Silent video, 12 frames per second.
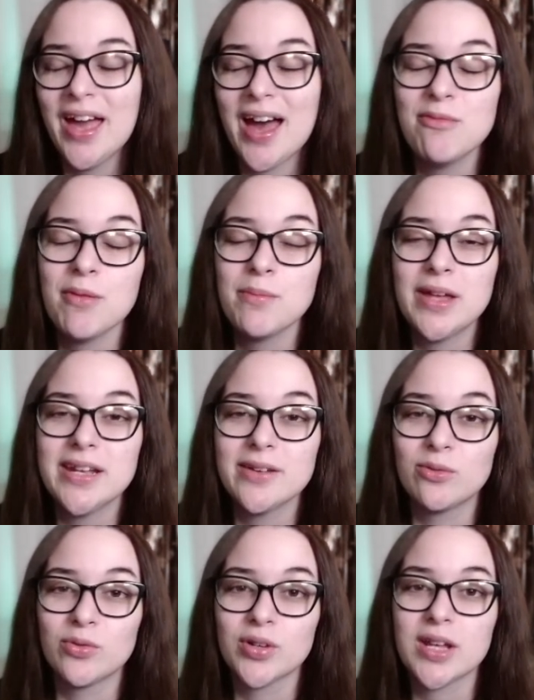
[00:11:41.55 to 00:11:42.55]
I've been maining
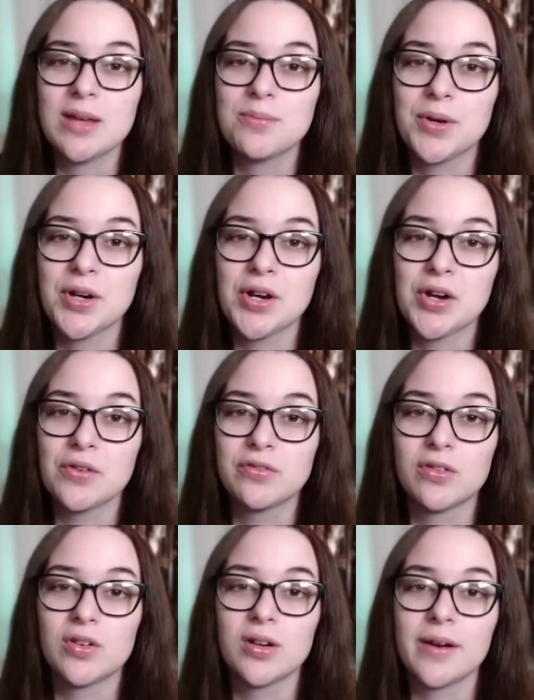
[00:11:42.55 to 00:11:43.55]
a Rune-Keeper
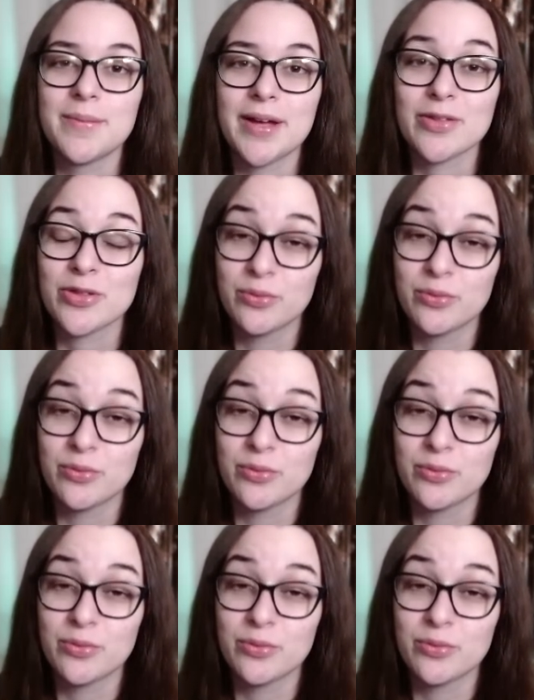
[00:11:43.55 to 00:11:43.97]
for about